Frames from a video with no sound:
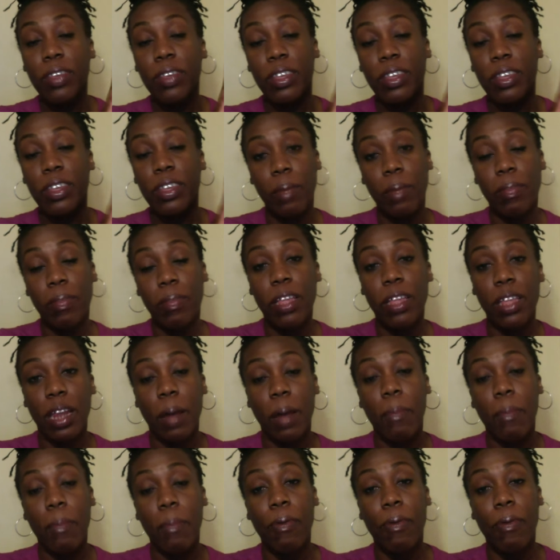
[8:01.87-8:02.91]
is something that I'm
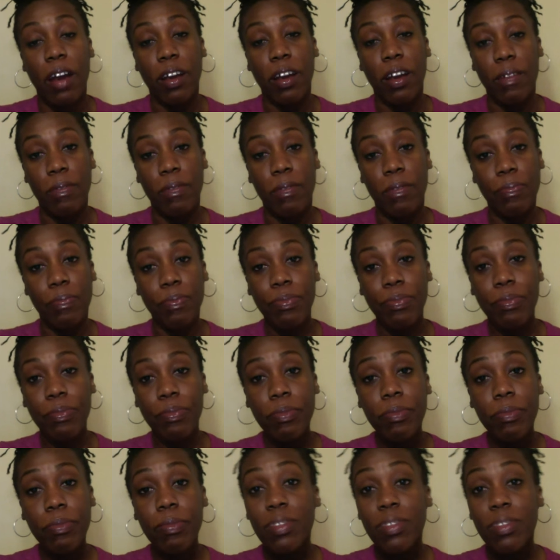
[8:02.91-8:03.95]
proud of,
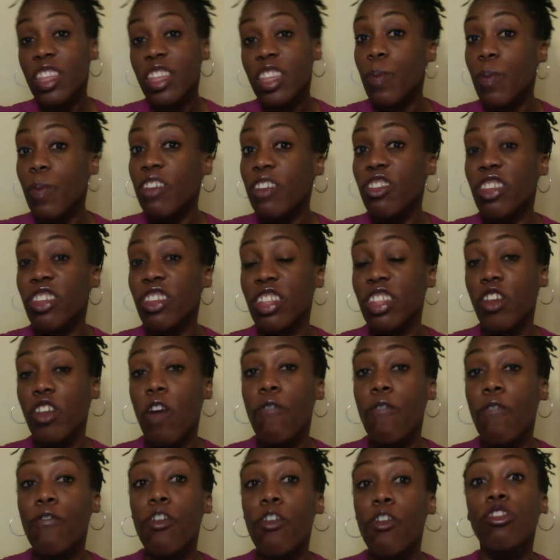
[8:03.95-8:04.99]
especially since
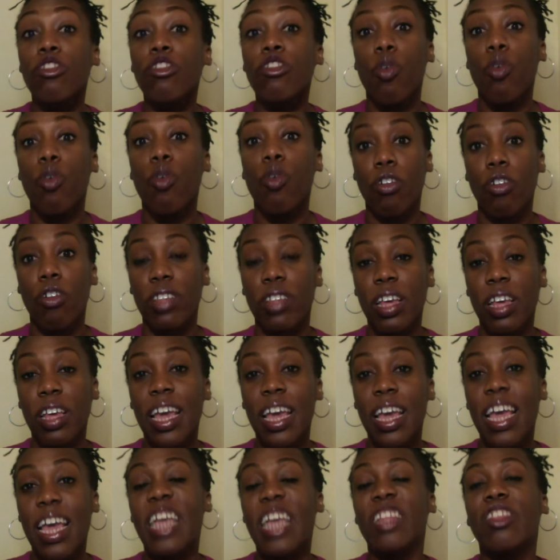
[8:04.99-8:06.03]
our first course
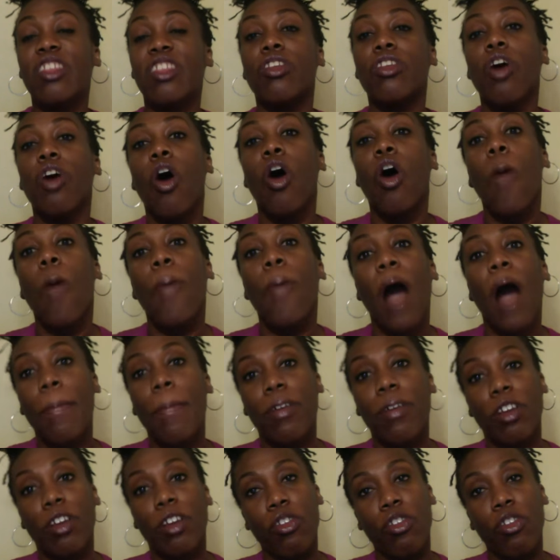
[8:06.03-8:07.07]
is so
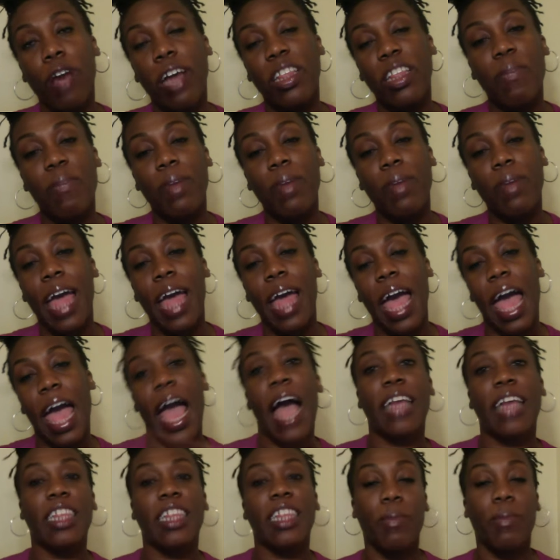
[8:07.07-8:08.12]
popular. You guys have been
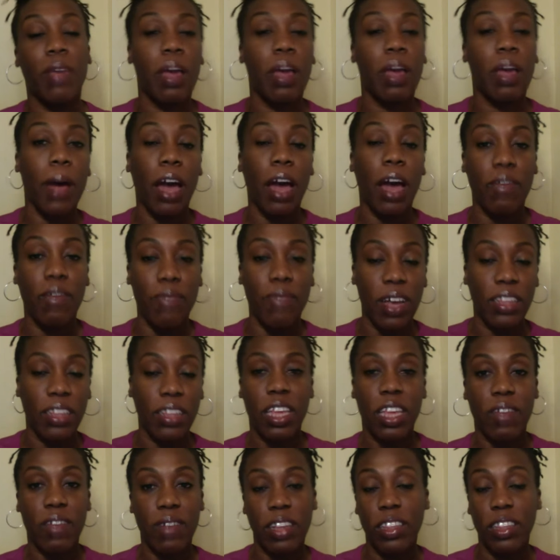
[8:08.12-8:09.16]
asking me about
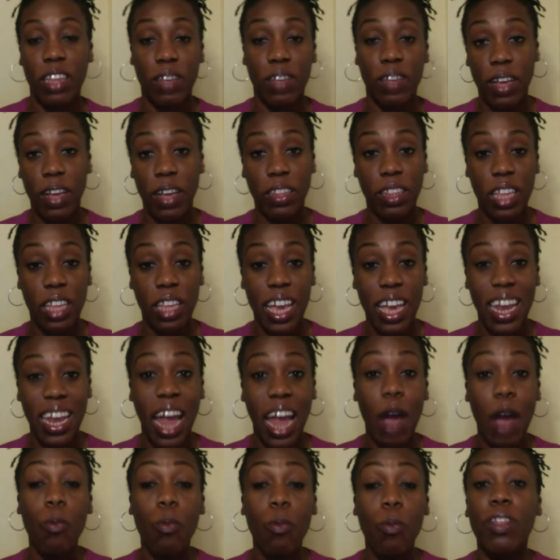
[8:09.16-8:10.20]
investing,
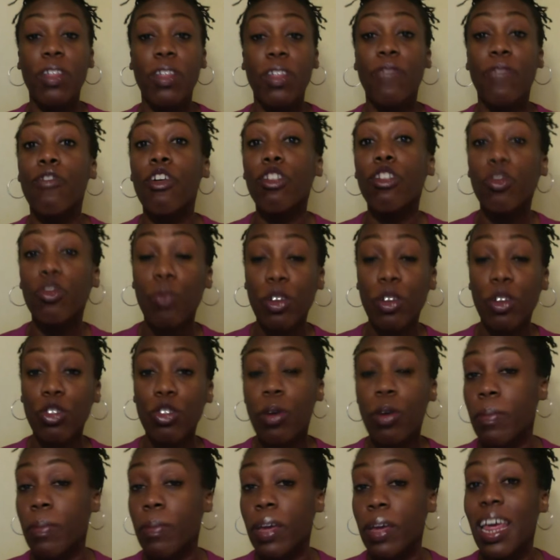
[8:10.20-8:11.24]
and I will be the first one
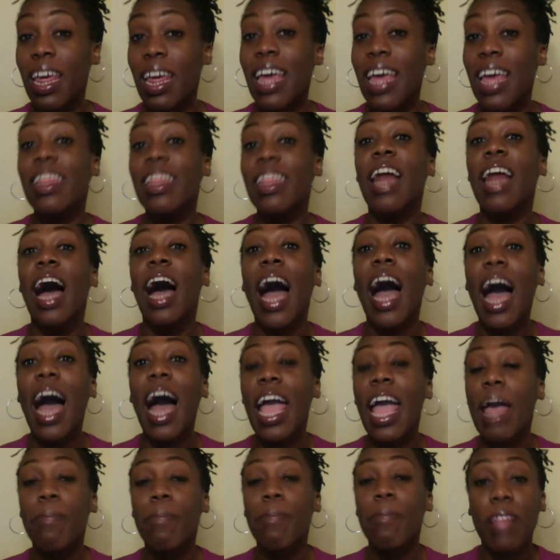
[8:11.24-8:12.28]
to admit that
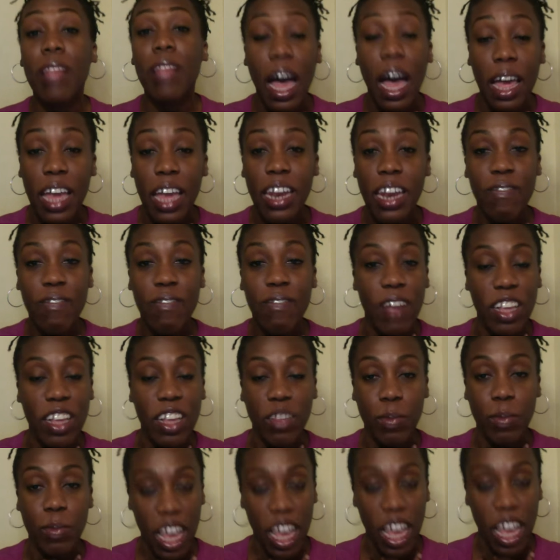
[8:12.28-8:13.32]
I am not an
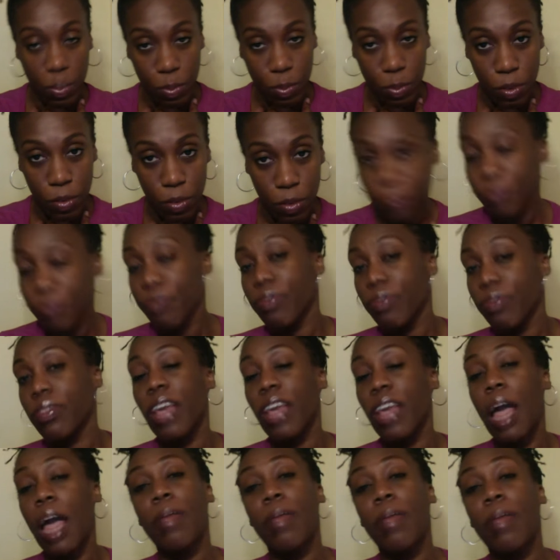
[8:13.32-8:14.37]
investment expert.
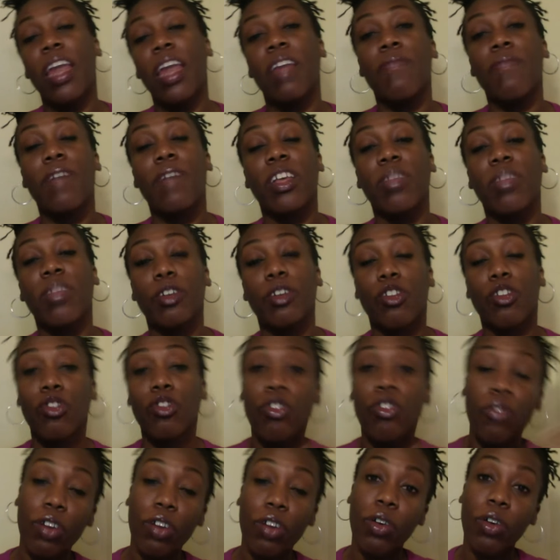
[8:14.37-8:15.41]
I'm not an investment
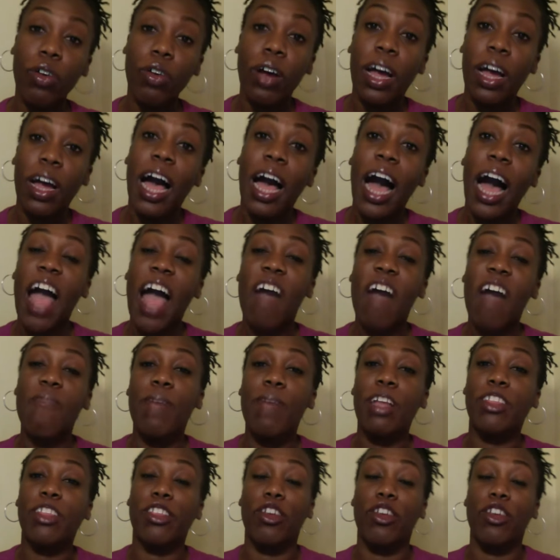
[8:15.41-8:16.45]
guru. I have
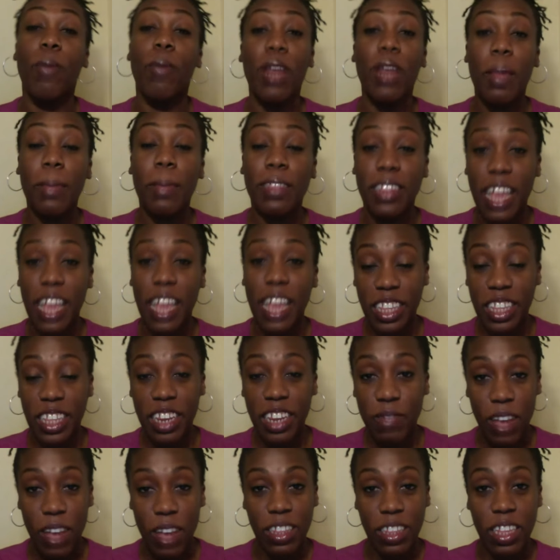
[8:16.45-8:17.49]
made so many mistakes
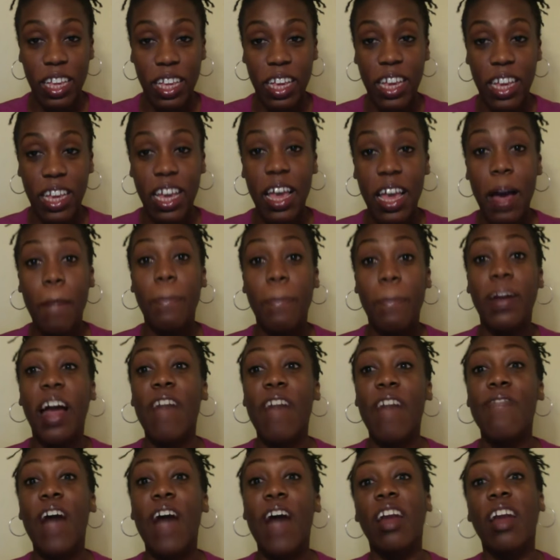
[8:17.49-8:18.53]
in investing, but
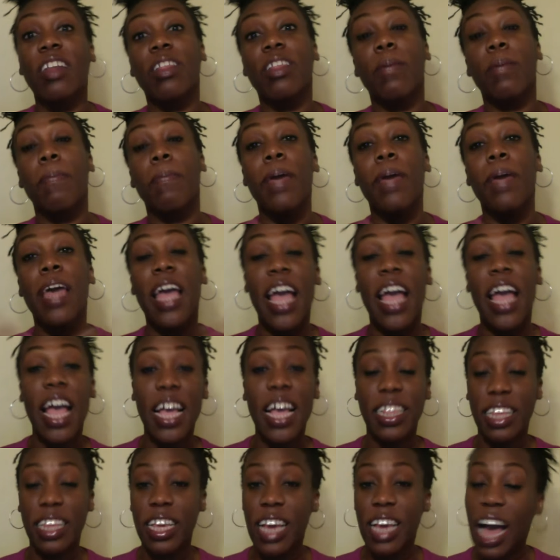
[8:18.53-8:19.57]
I found this
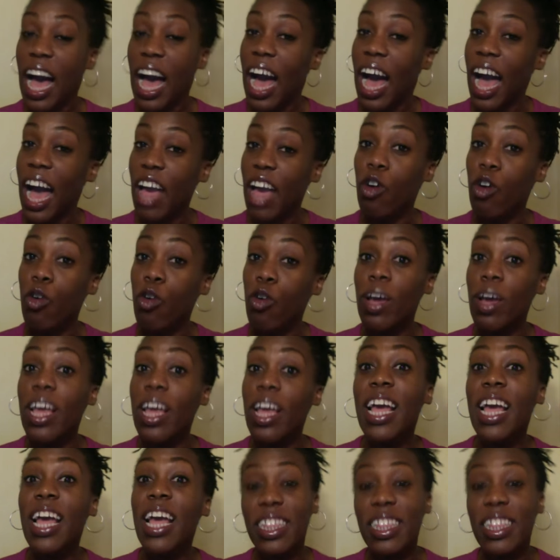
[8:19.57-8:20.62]
amazing guy who
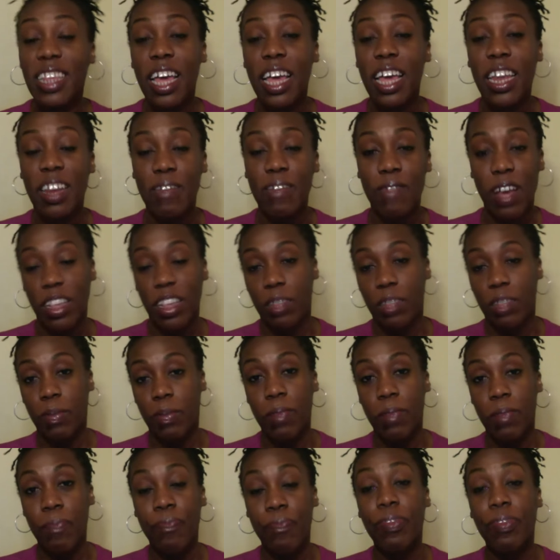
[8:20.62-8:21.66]
is an
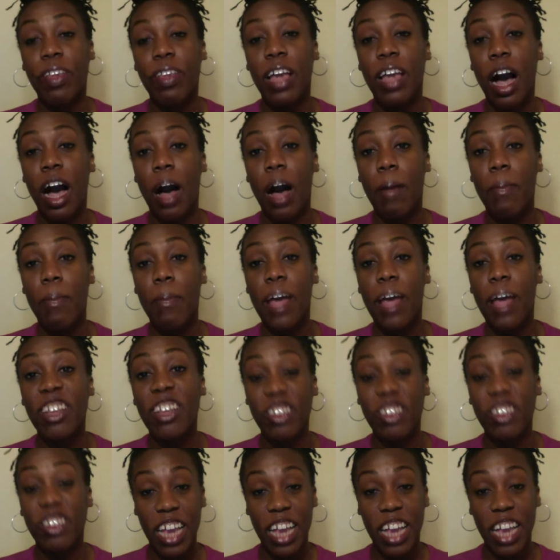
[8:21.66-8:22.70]
investment
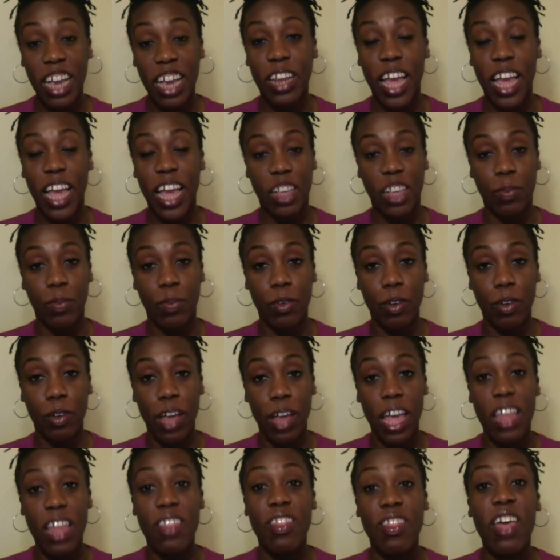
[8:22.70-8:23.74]
education expert,
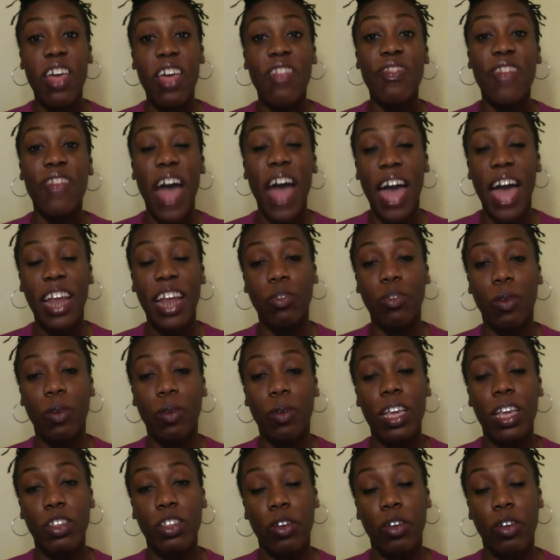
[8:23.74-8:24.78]
and that is
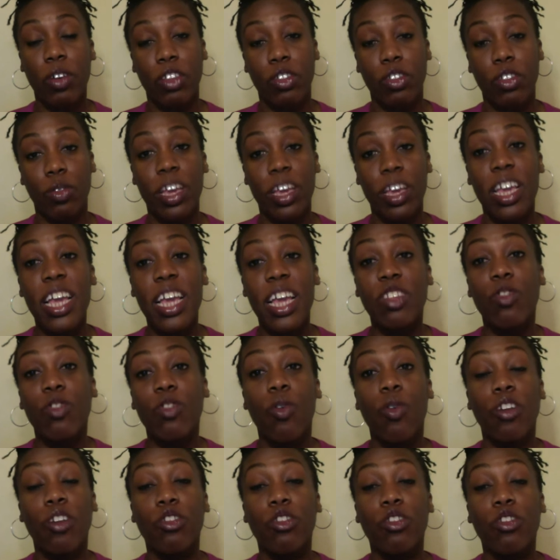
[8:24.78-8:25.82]
what he's going to do. He is
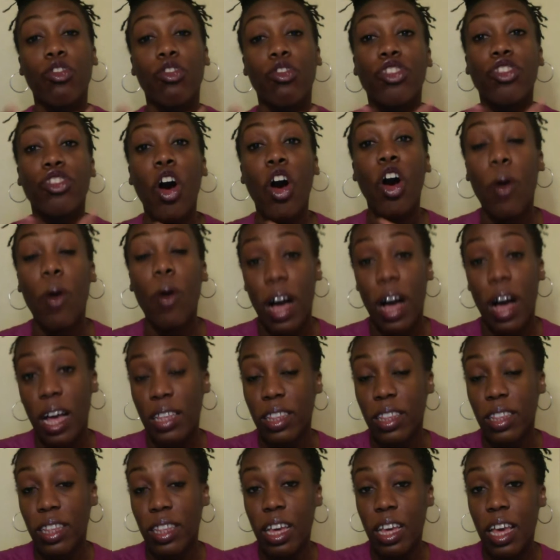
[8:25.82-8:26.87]
going to show
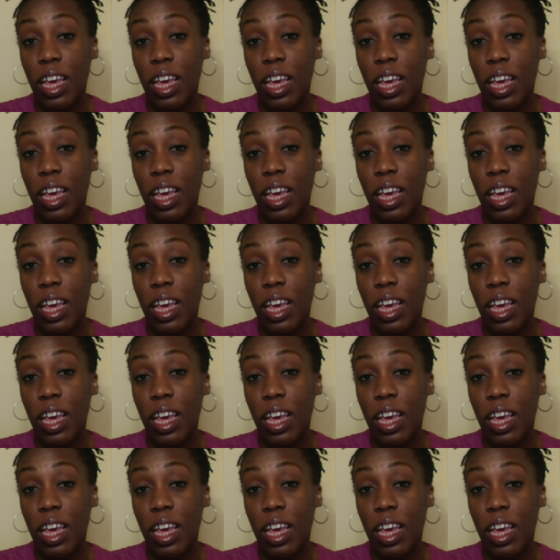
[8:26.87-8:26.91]
us